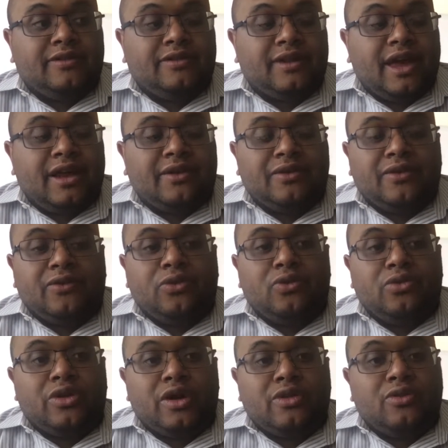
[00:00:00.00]
I don't know who
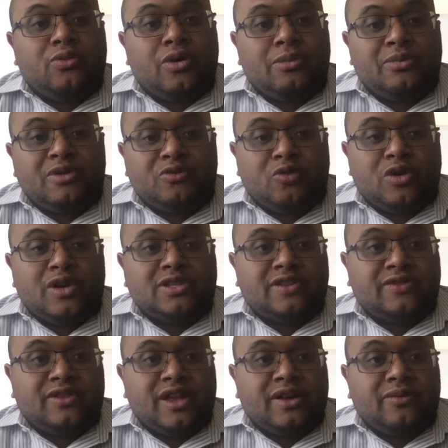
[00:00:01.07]
the other woman was,
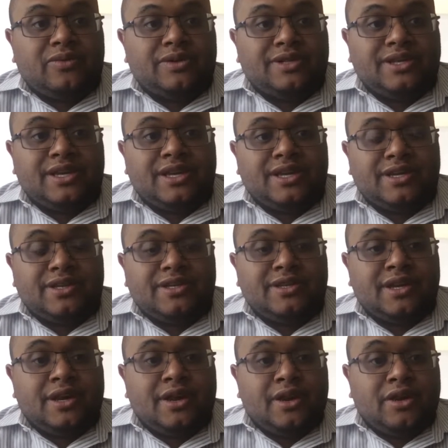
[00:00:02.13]
if that was his
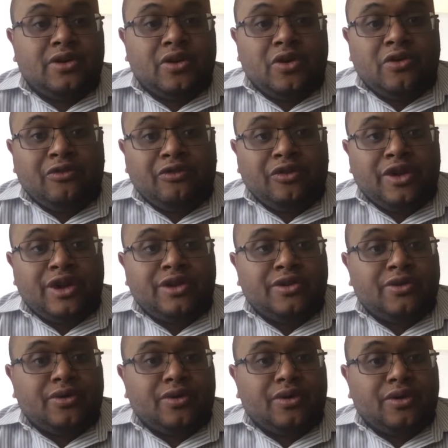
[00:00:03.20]
girlfriend
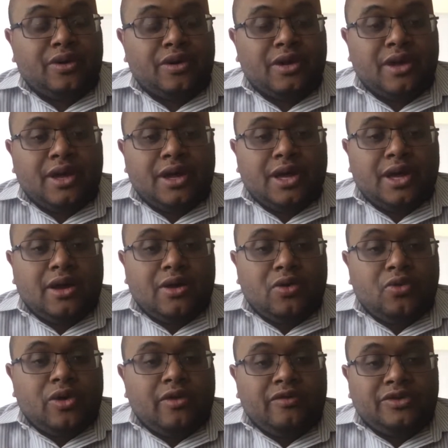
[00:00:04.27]
or
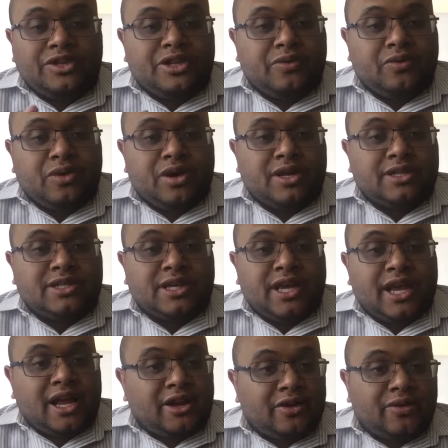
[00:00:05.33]
whoever she was. And
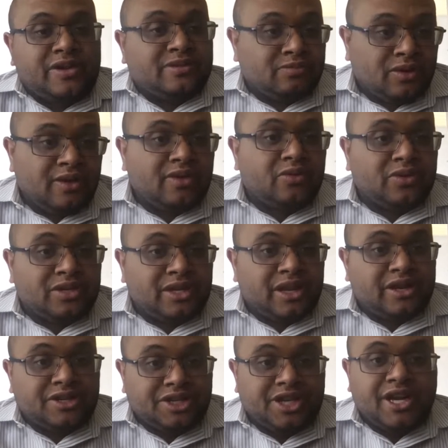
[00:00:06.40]
I know his mother was there,
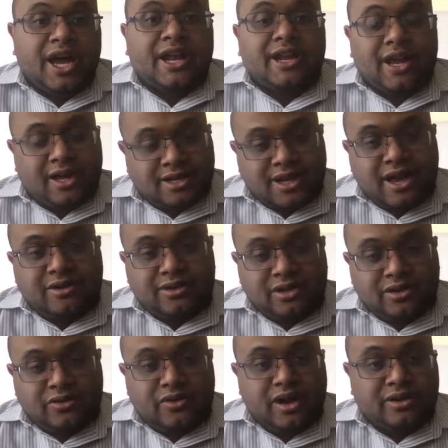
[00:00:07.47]
and she got knocked down to the
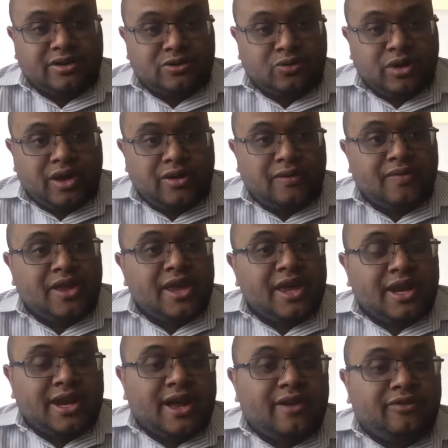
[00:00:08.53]
ground as well.
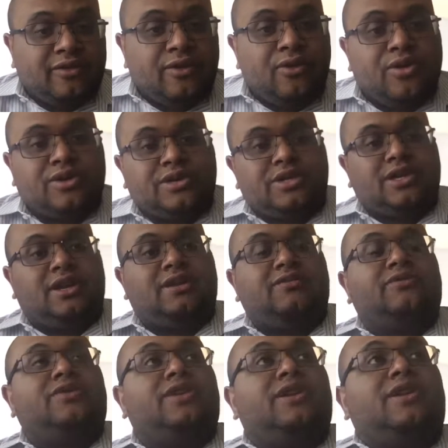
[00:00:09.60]
Now, of course, in the
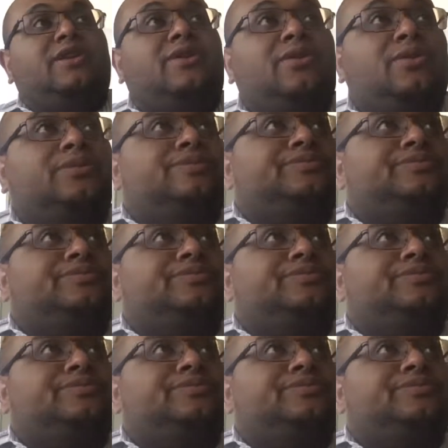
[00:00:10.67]
video,